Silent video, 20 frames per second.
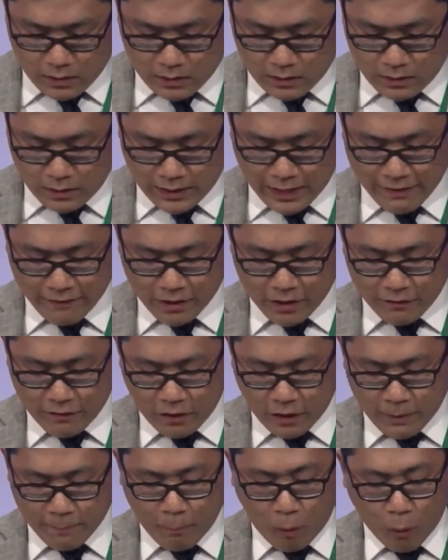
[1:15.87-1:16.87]
gave it a
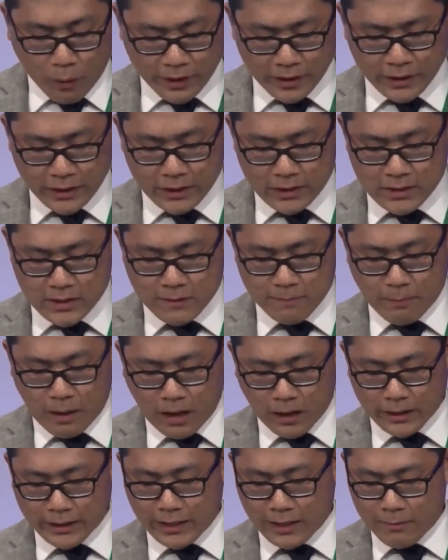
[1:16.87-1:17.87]
very poignant
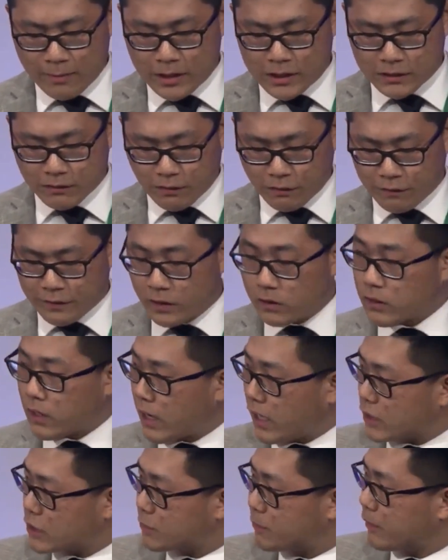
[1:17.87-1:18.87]
symbolic image of a field
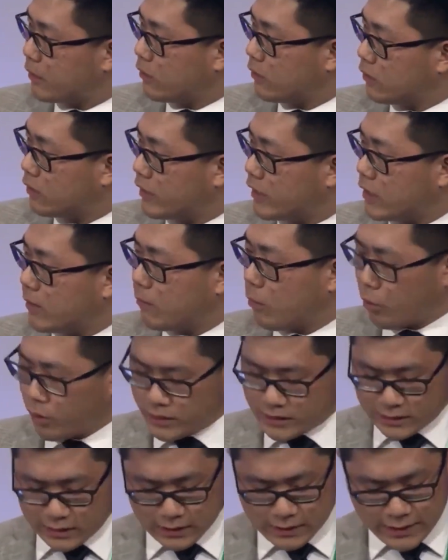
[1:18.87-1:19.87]
hospital in
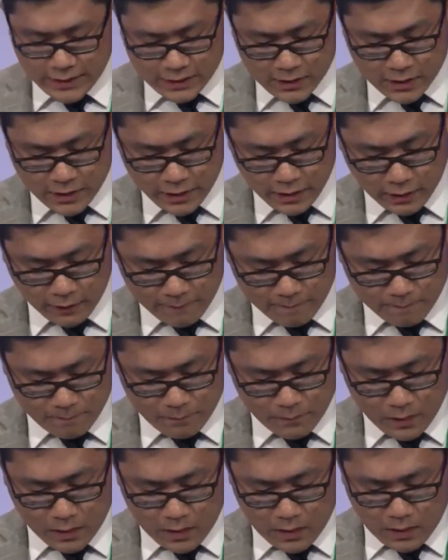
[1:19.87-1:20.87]
Amoris Laetitia,
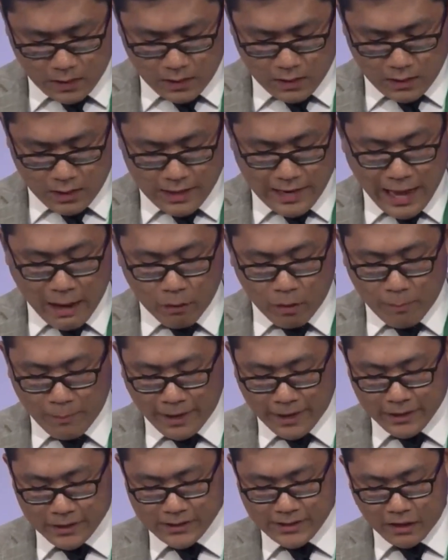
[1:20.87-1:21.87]
and now
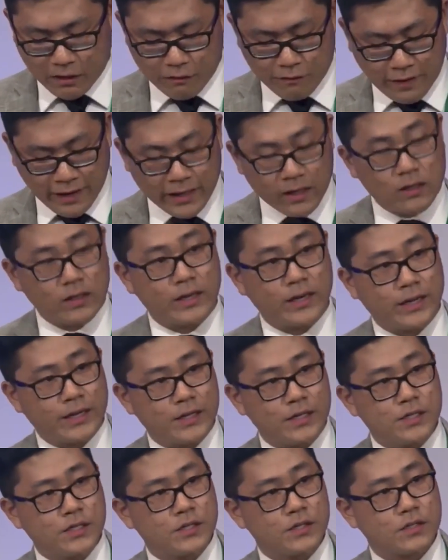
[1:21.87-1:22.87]
reminds us how vital it
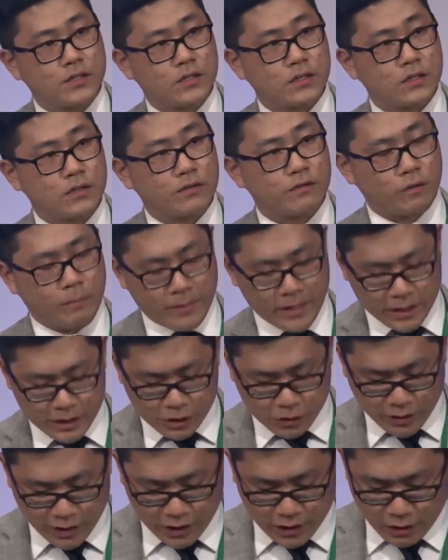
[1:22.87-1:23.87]
is for
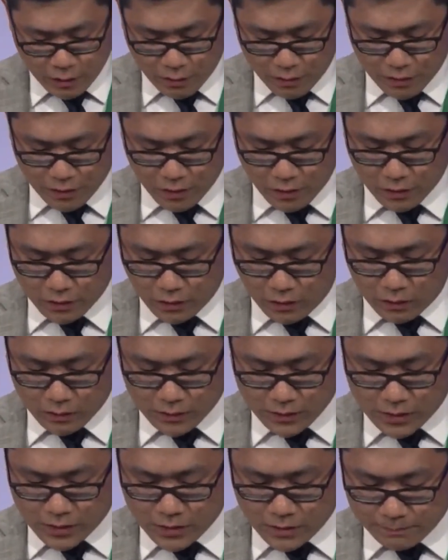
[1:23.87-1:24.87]
ministry to youth and young
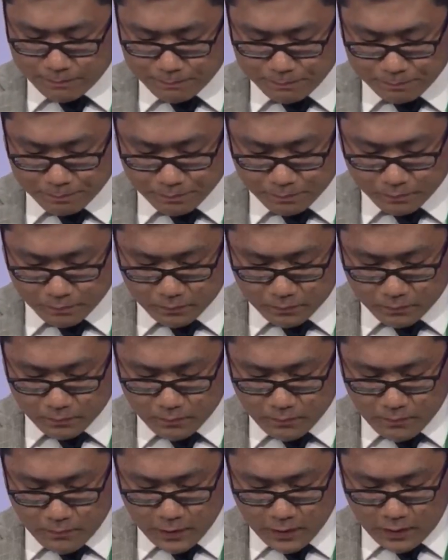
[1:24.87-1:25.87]
adults.
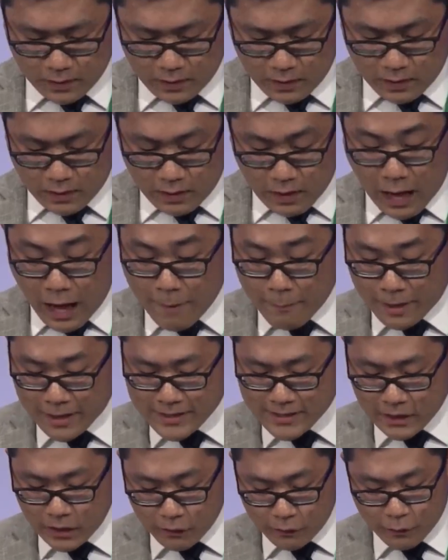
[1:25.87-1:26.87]
I
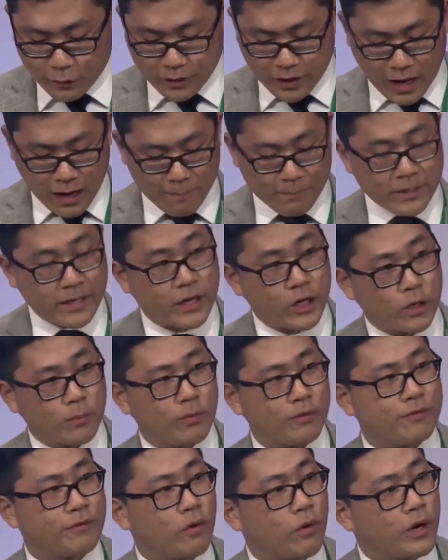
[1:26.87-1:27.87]
myself would not be here
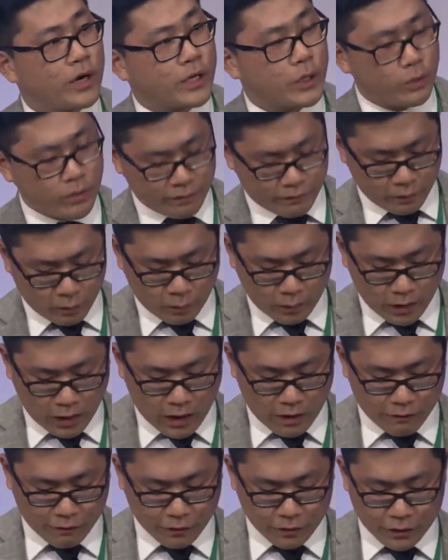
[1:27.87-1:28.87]
before you if it were
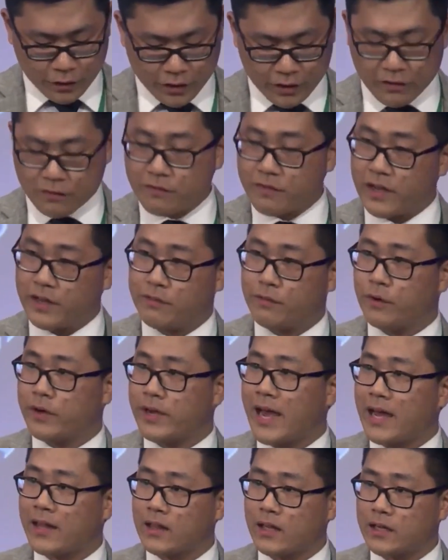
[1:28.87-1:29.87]
not for good and faithful
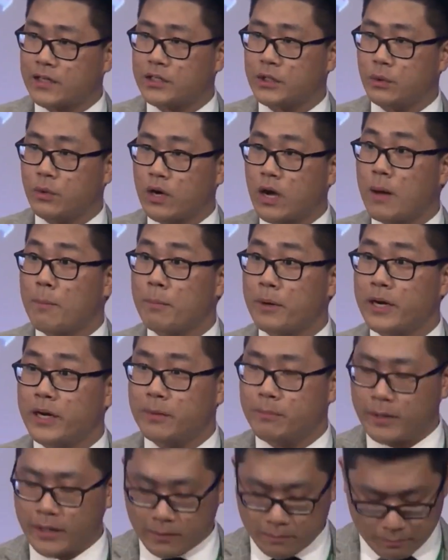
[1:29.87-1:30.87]
Catholics who
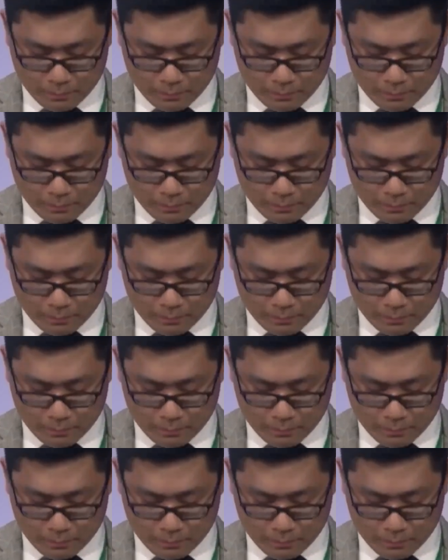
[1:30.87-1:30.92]
accompanied me.